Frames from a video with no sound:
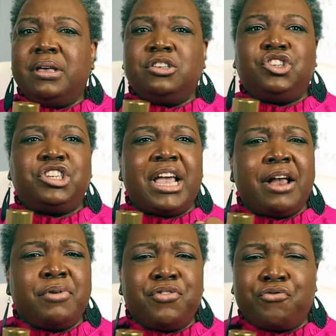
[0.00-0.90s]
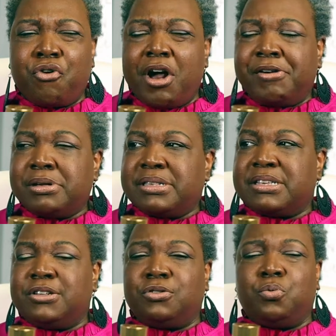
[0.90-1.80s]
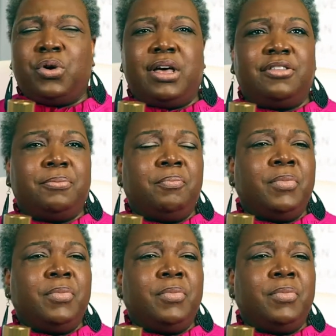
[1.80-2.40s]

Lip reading: cherry fragrances, with